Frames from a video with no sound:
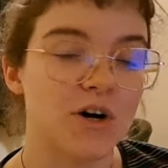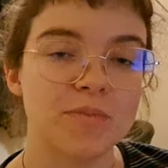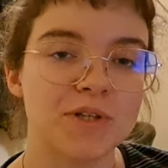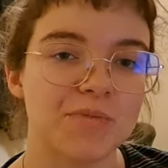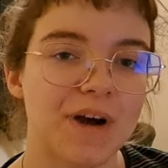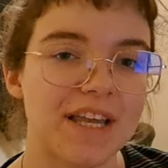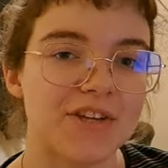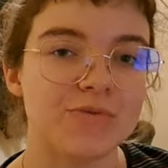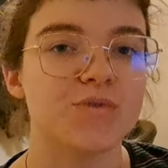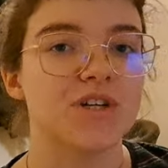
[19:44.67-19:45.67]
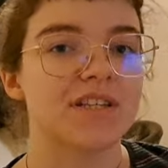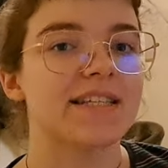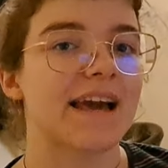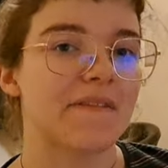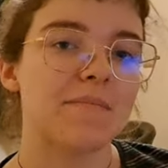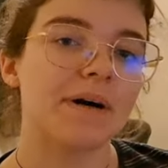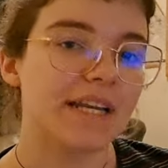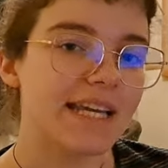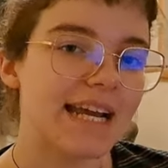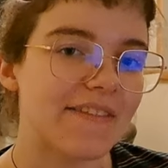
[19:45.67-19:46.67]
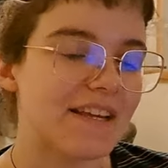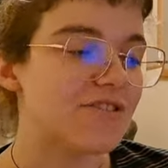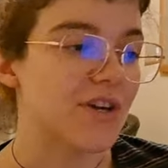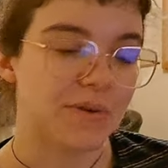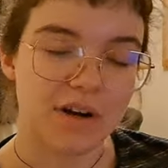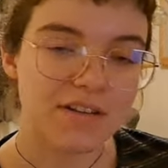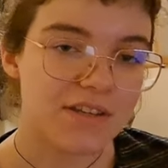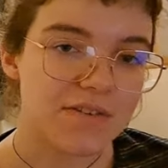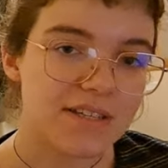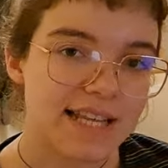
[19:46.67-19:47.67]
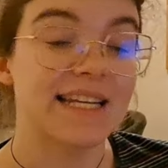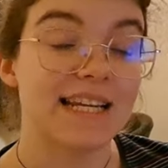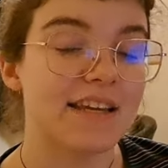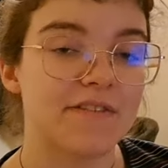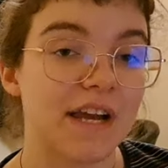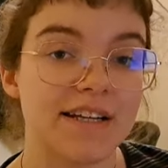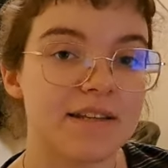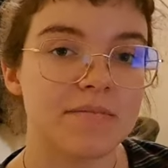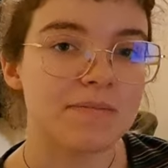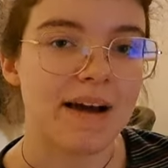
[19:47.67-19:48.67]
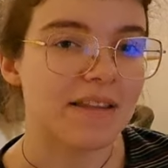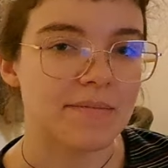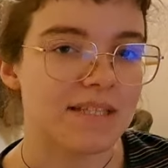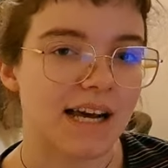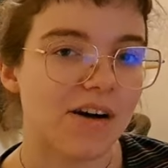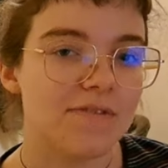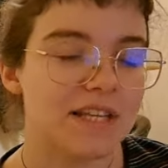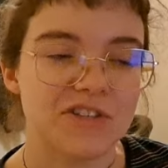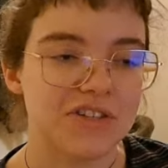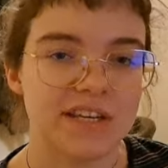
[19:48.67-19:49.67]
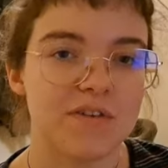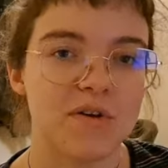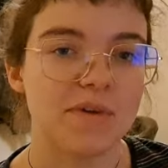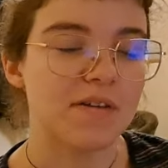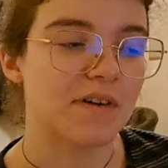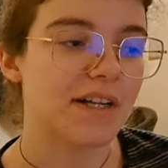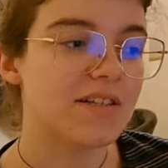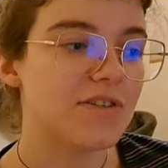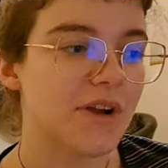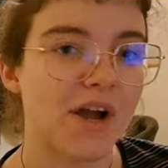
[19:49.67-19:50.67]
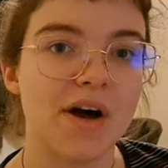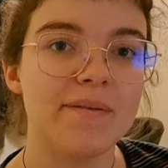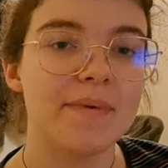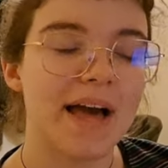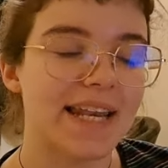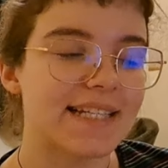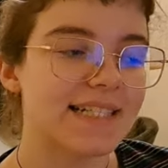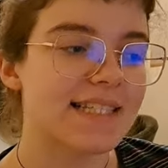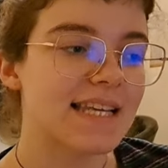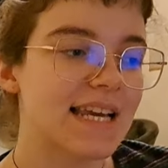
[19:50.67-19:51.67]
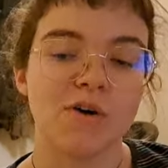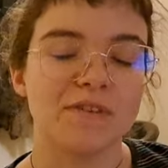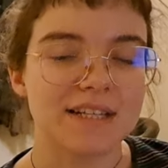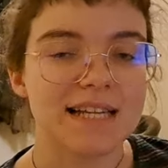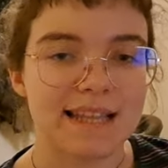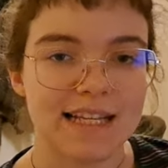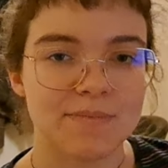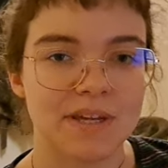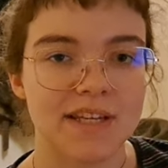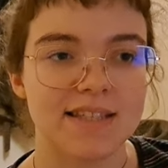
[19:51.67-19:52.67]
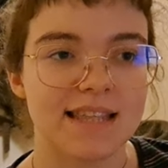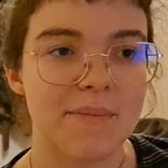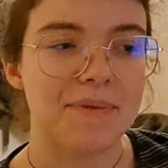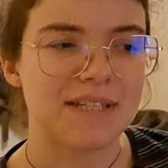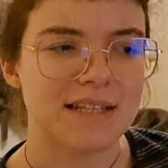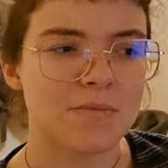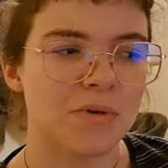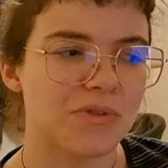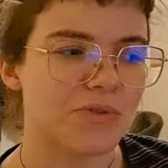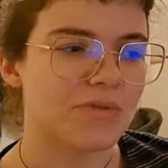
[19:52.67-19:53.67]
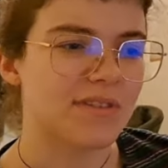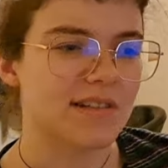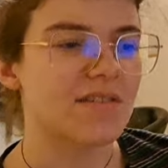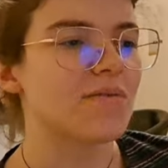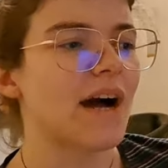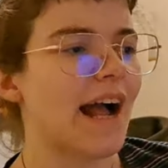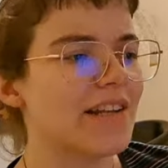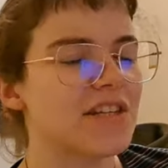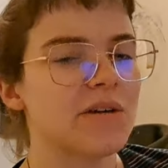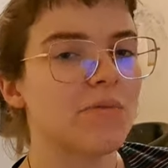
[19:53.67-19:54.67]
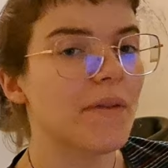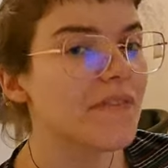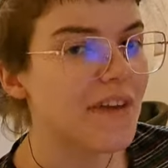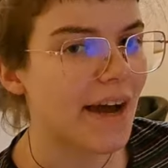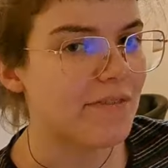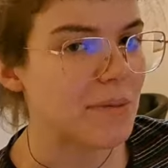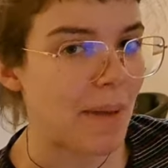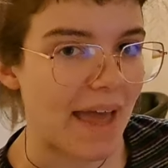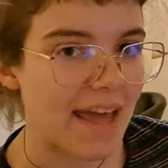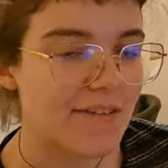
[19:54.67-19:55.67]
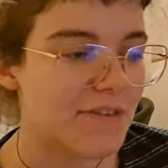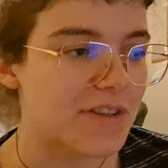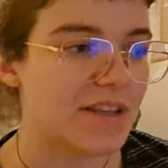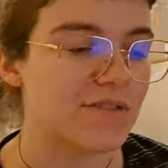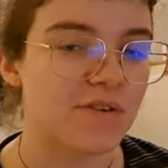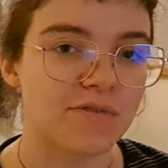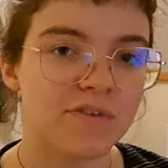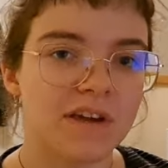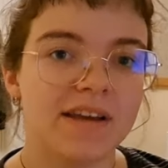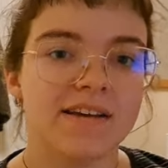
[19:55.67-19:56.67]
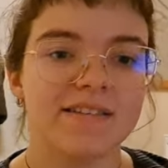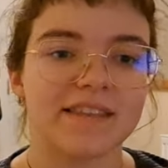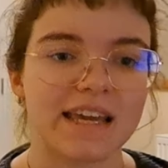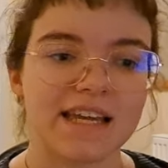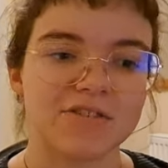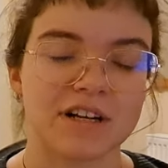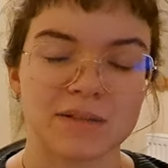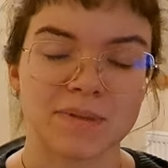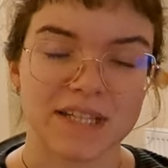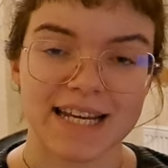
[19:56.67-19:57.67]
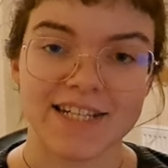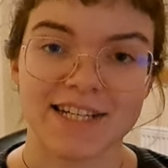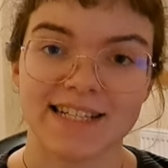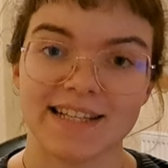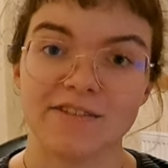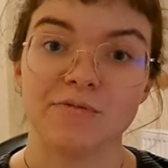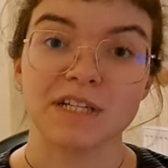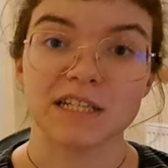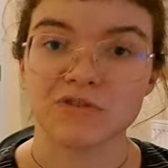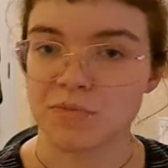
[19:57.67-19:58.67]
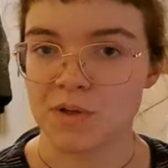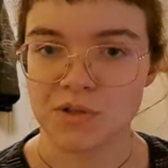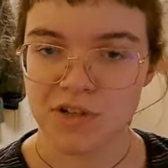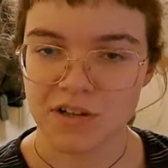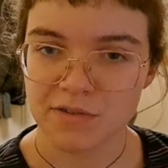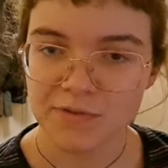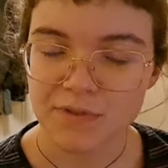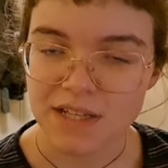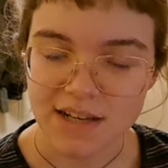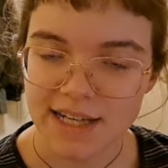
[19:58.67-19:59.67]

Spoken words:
option where you just get the money and they don't ask you to send any of the items back themselves. They just give you a refund straight up. And obviously that's because their business model doesn't actually want to have to pay for the sort of the transportation and the redistribution of these